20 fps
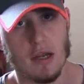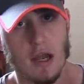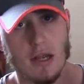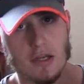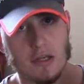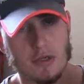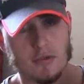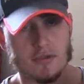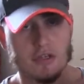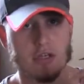
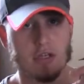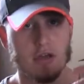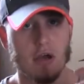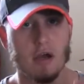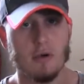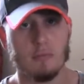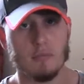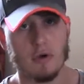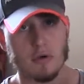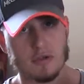and using,
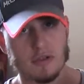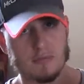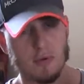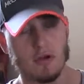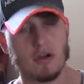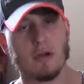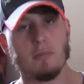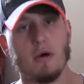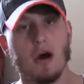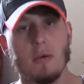or
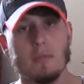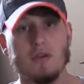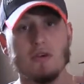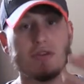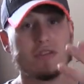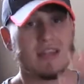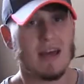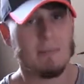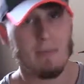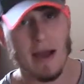smoking a pipe and using their